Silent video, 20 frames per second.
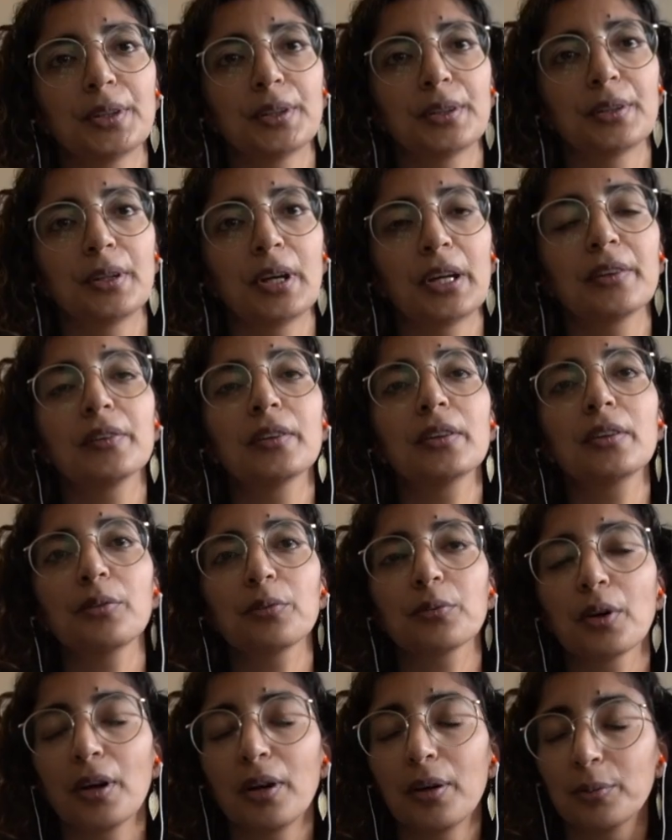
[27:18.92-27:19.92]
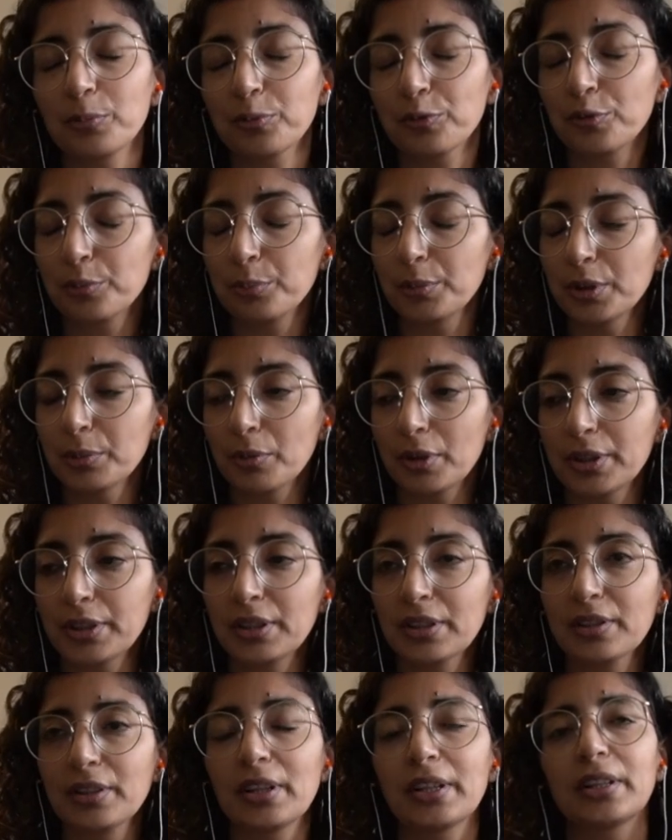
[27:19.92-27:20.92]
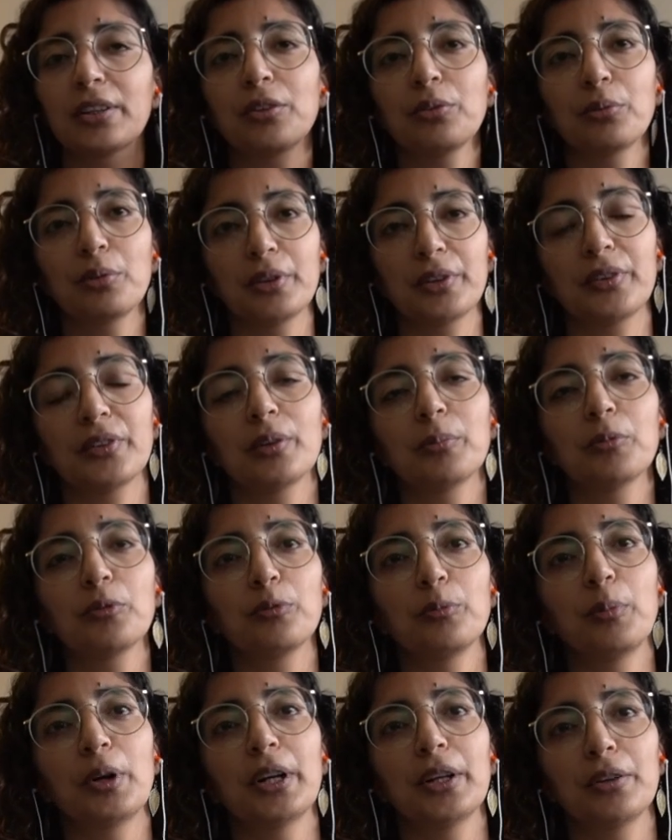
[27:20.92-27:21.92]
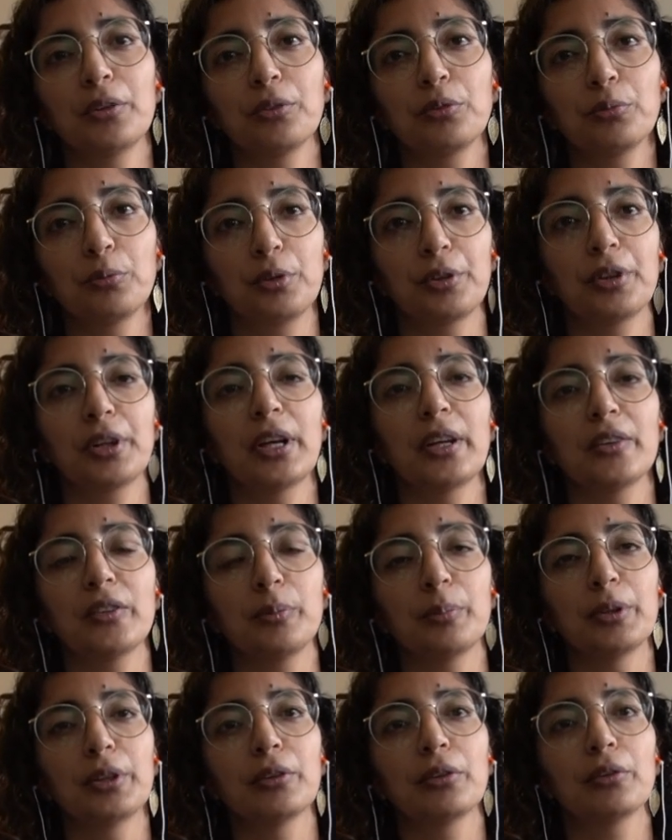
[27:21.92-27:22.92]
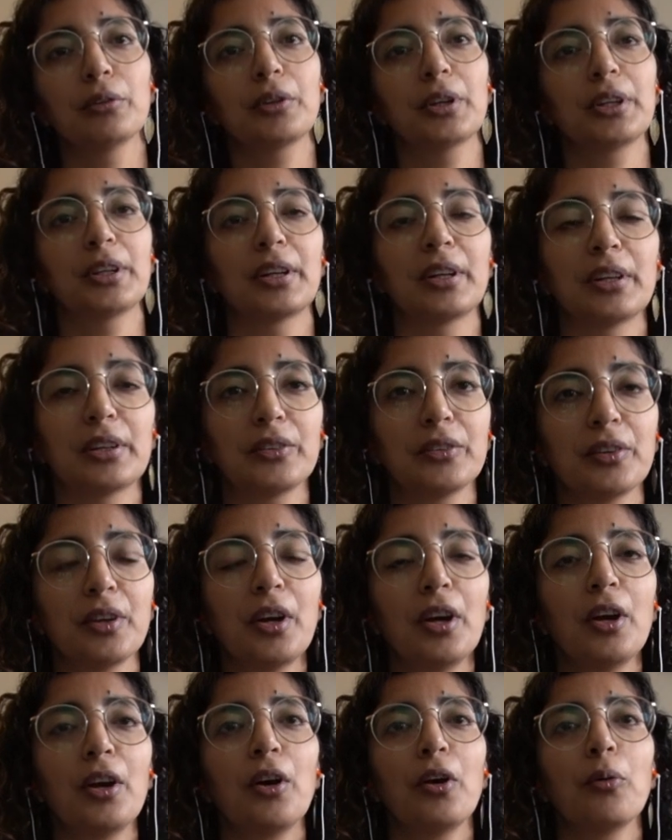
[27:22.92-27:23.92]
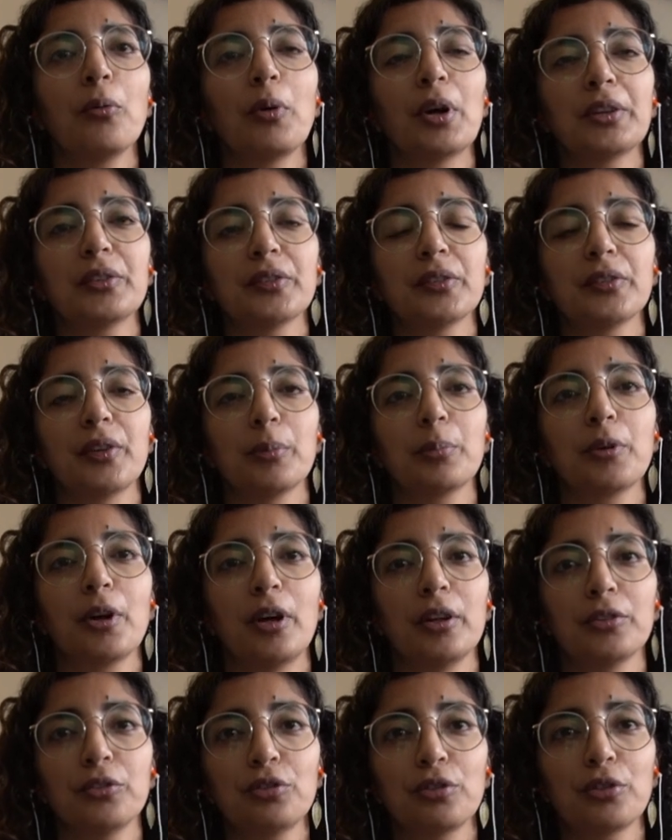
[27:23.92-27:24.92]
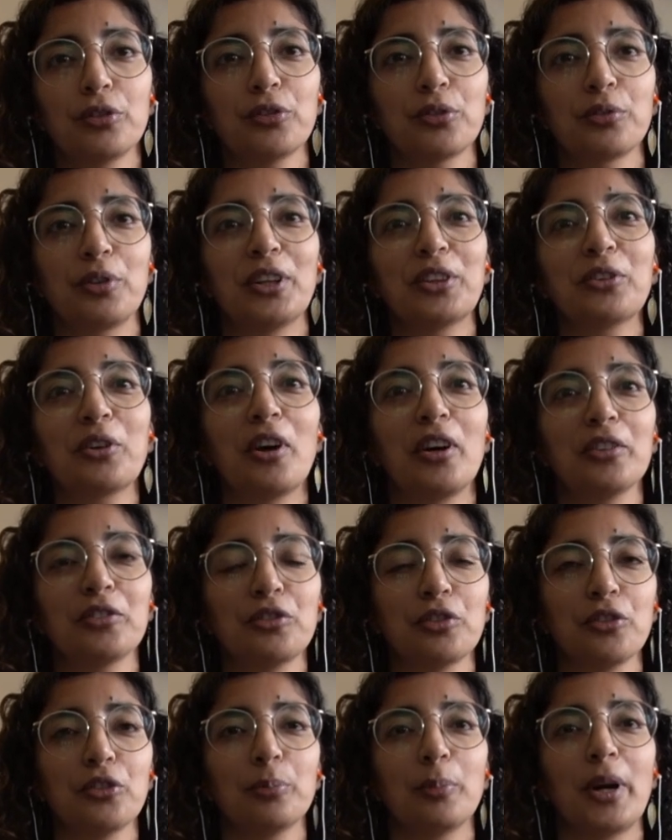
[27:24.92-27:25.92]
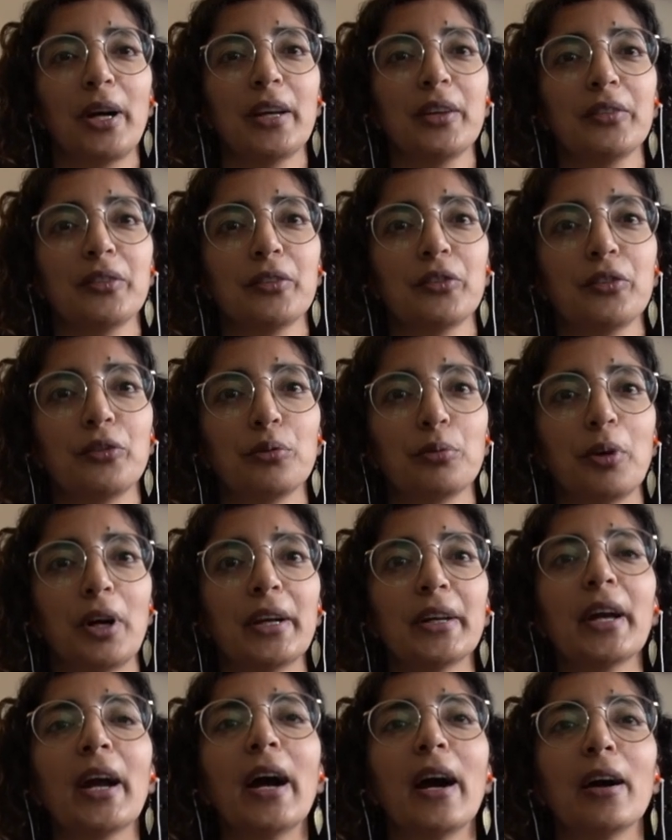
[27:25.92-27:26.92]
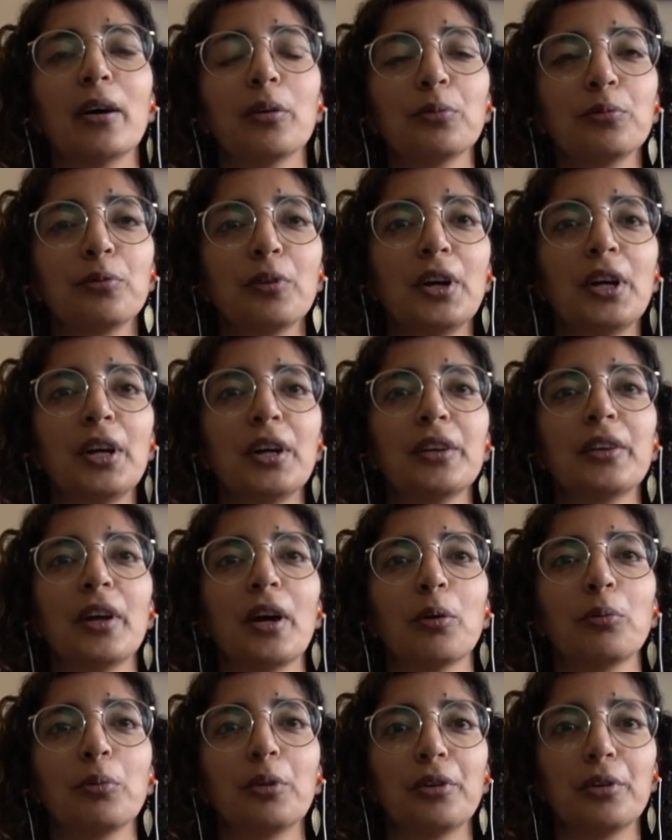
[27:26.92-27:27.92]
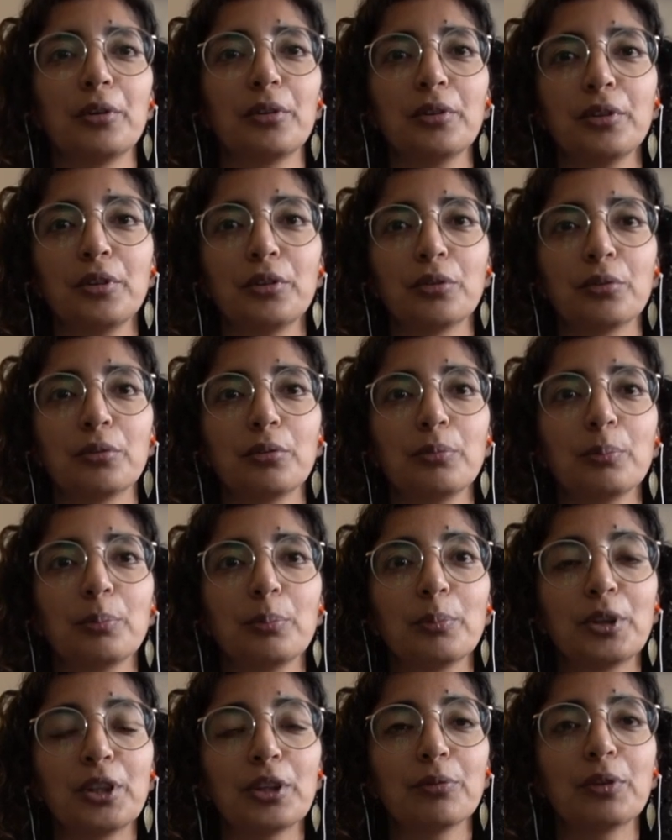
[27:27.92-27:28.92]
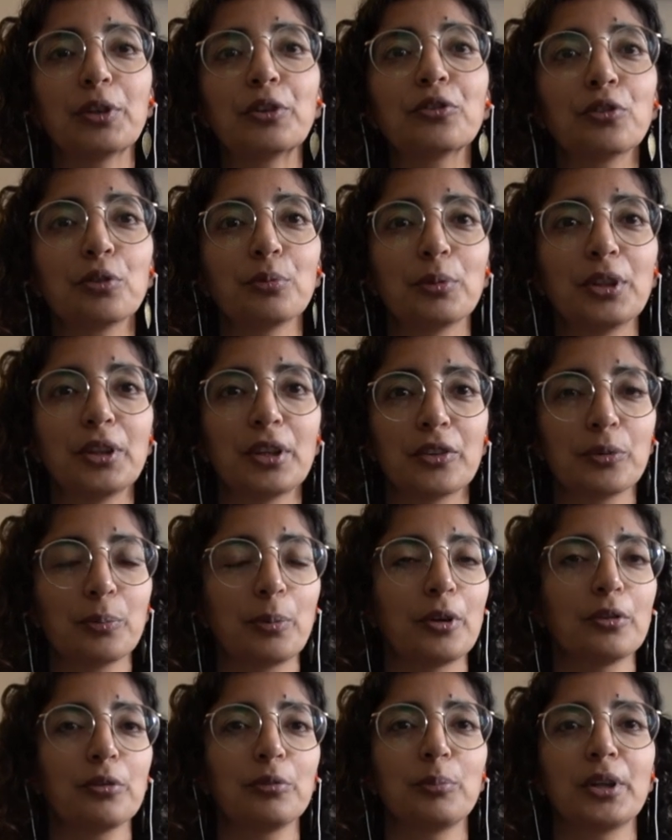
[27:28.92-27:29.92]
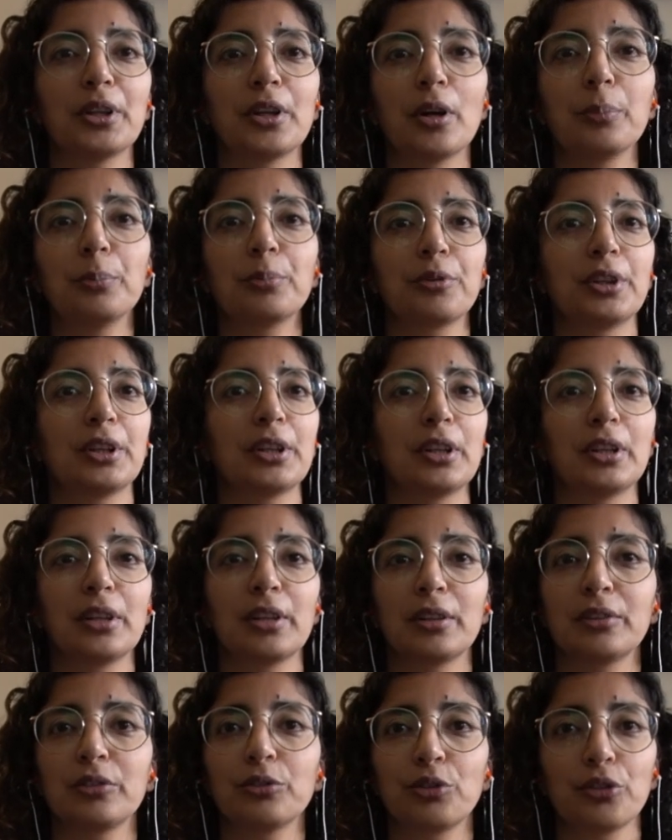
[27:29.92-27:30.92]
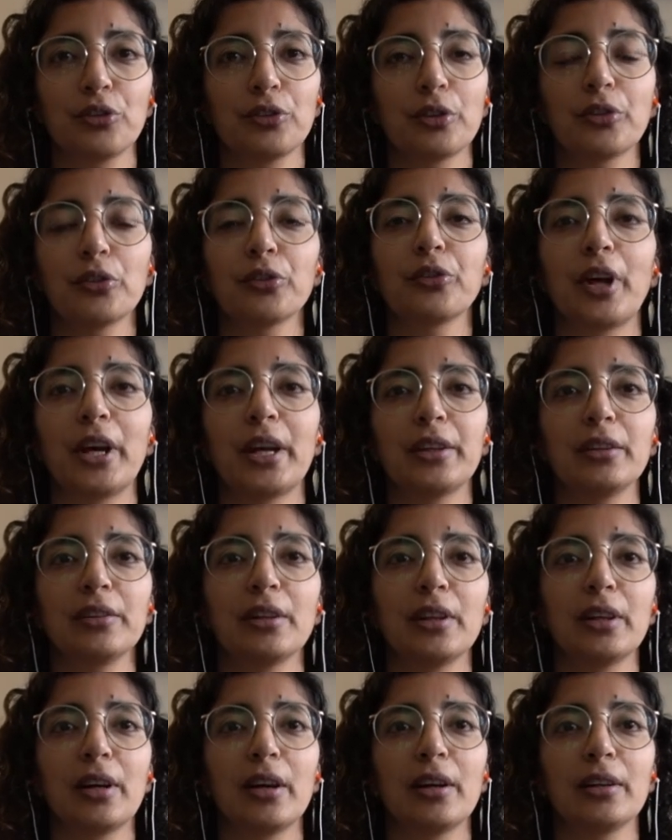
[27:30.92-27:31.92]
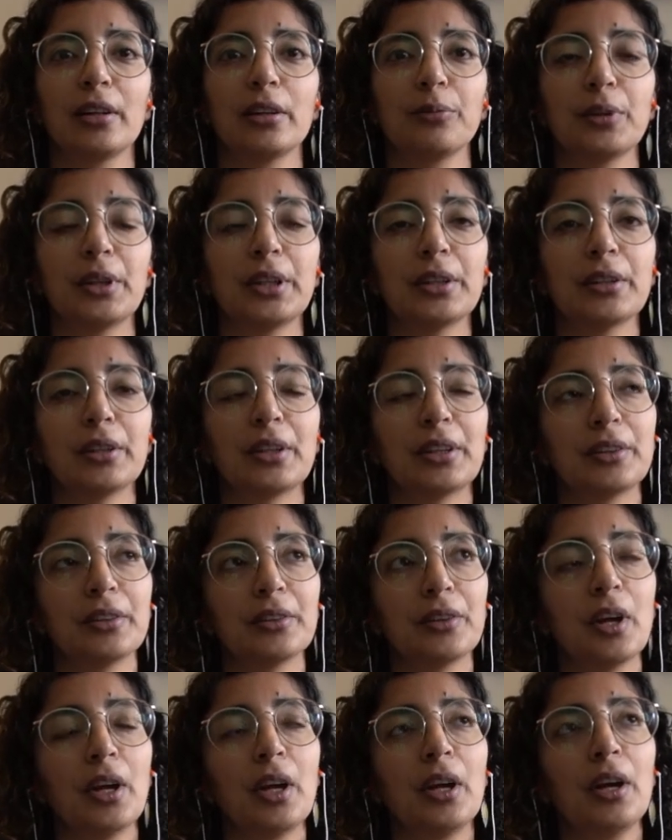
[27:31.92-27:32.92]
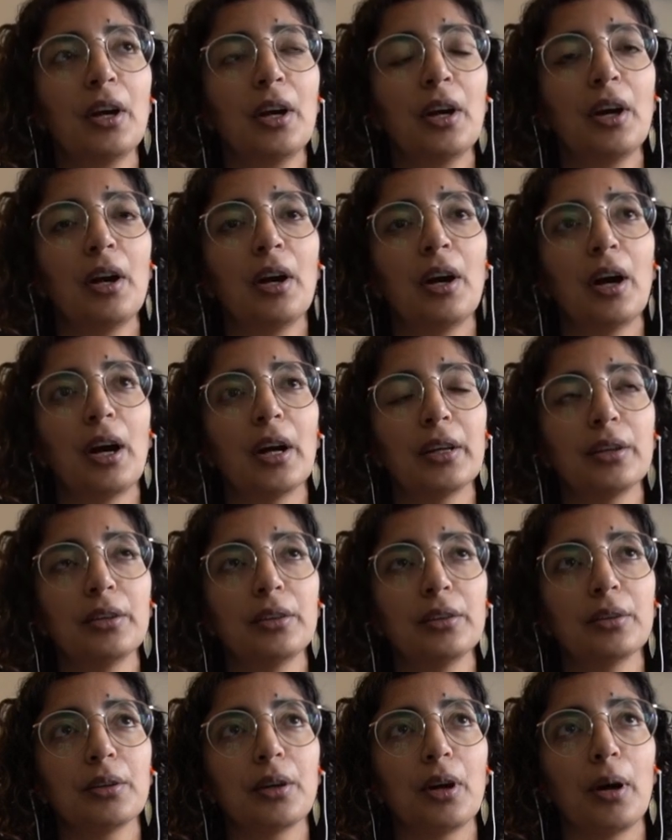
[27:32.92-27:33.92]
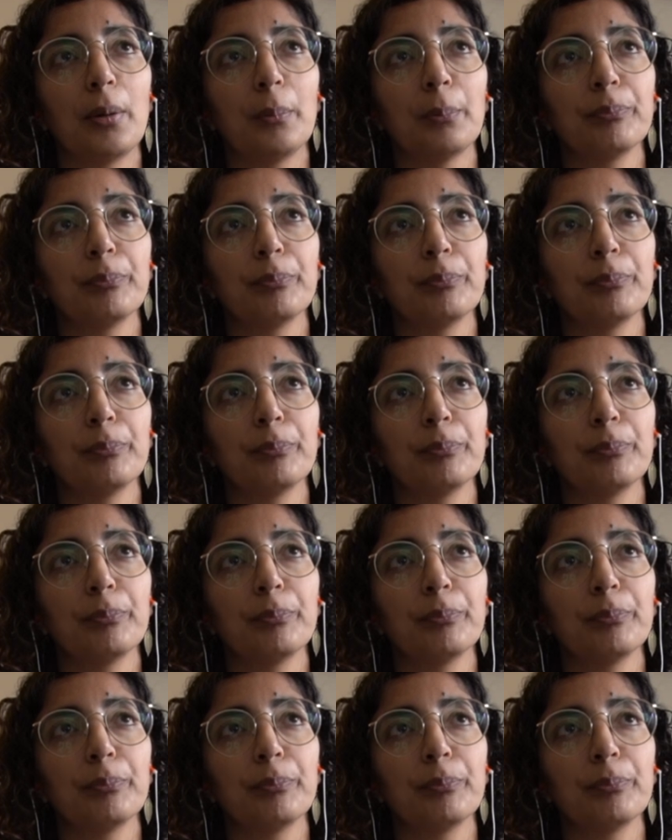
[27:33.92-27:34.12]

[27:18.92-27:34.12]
Yeah, I think for me, Monica, like you, like some of my own work has been looking at what subconscious or unconscious biases do I have that were, you know, given to me as part of my upbringing and just the society that I live in. And I